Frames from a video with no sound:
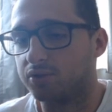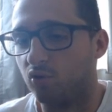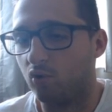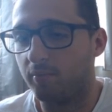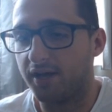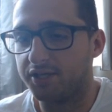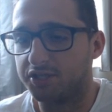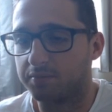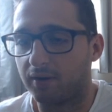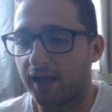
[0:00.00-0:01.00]
an AWPer is
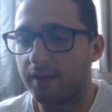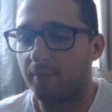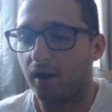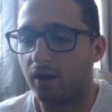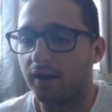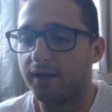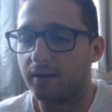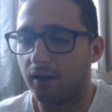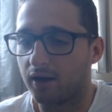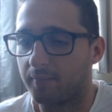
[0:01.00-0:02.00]
just play behind it
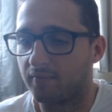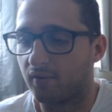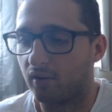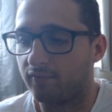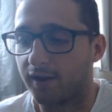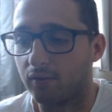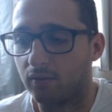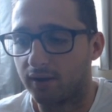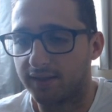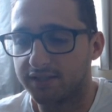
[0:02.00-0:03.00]
like a bit of an off angle
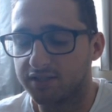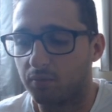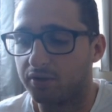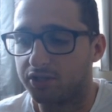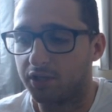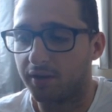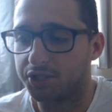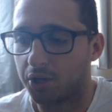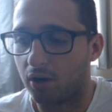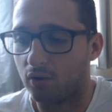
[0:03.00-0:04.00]
like this, and what you're doing is
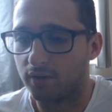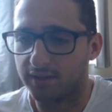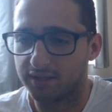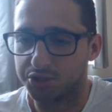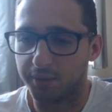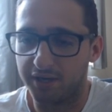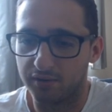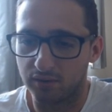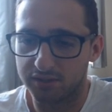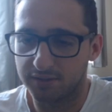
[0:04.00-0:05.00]
you're holding the tree
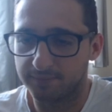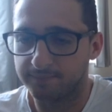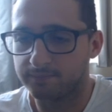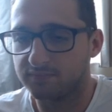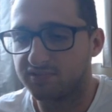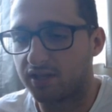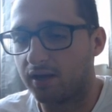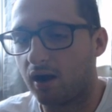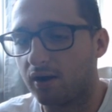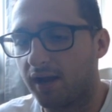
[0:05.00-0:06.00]
cross, so they
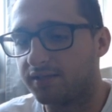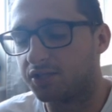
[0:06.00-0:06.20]
can't get into